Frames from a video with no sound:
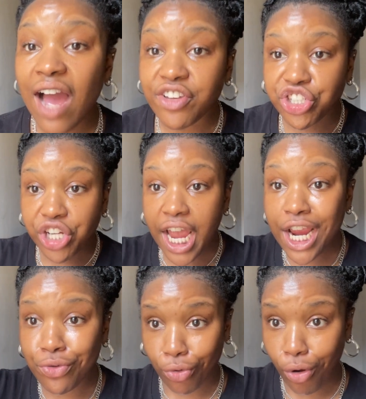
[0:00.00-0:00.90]
have a
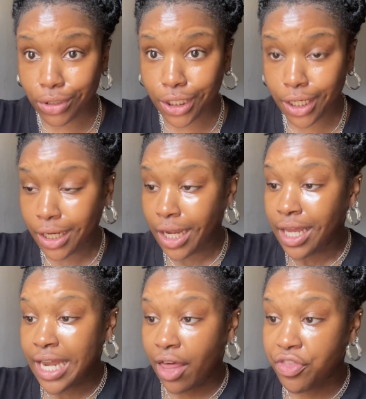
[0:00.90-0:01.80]
jade roller.
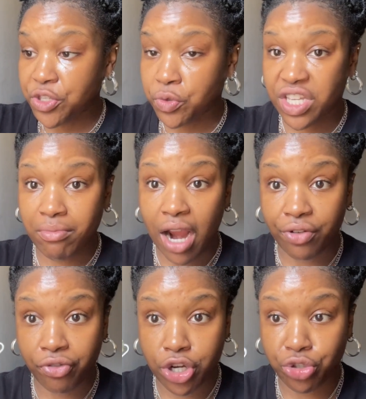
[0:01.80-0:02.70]
Now, this was in my
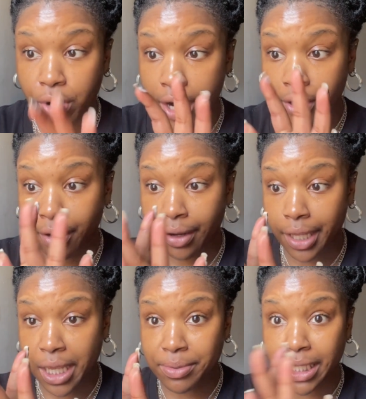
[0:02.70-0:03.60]
refrigerator.
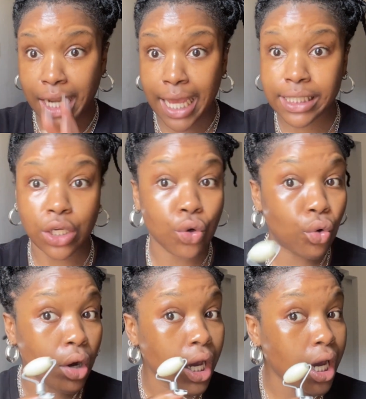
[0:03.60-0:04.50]
Keeps it nice and
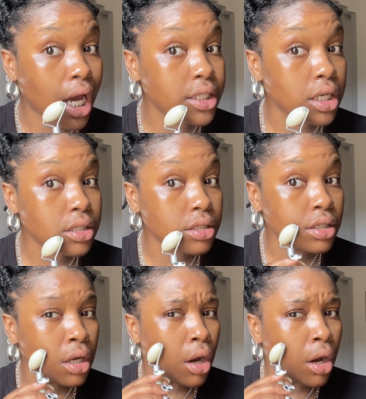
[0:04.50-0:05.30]
cool. And I just,